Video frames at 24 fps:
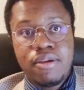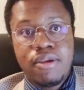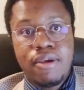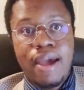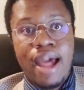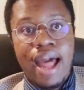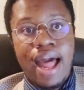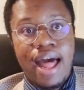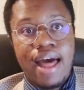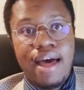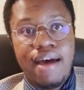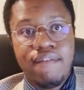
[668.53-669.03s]
you
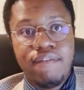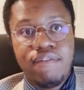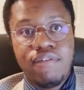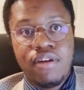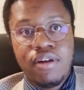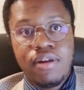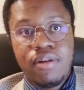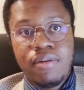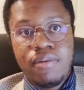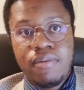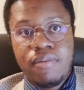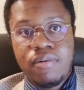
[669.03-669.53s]
have
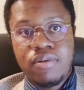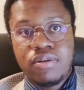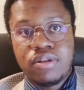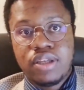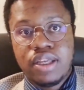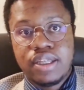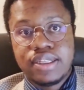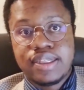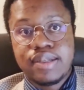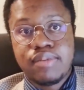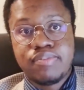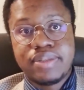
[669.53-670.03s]

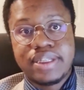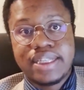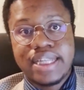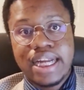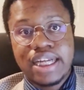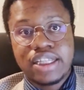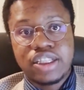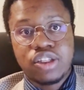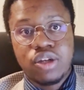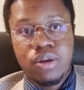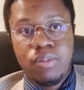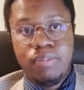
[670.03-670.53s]

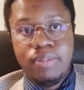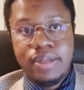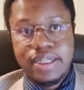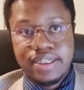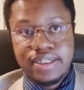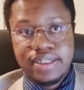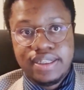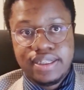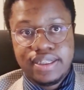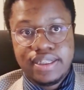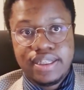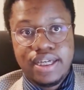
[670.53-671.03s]
substantial
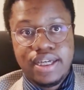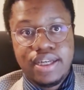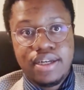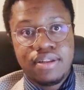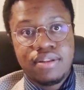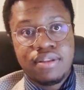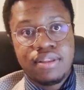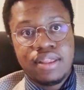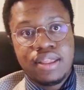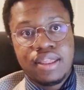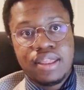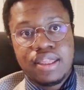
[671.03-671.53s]
business
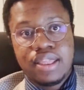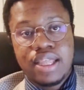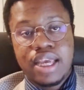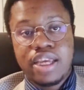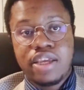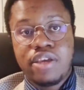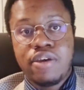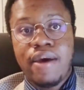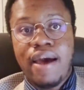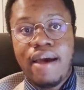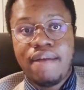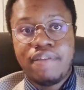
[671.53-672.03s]
in,
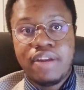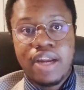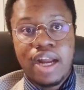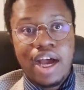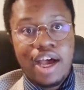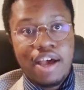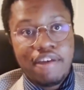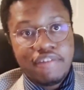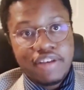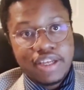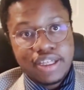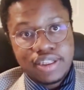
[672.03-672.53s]
like you have an
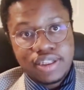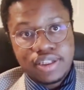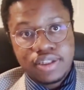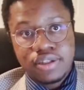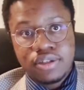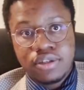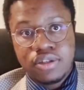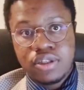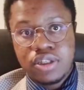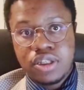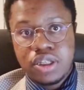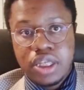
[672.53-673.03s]

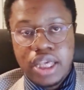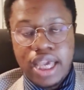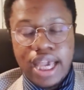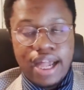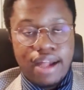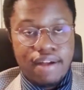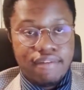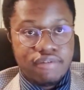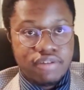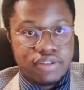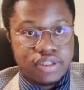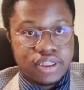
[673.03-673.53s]
office, you
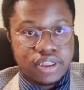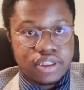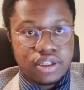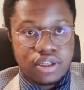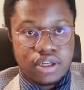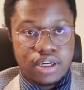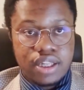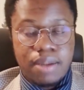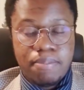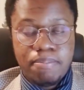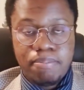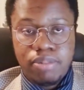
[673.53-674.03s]
have
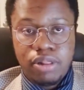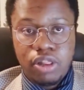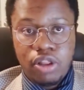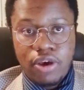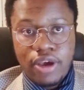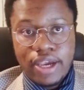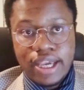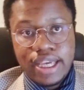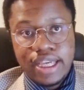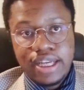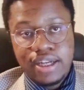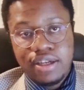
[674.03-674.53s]
certain
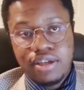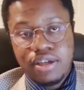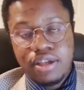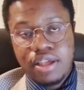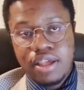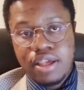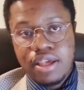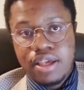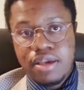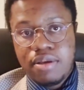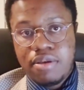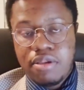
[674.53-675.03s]
employees,
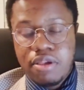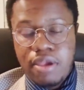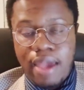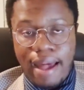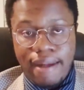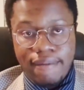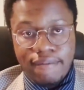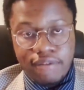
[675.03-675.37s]
you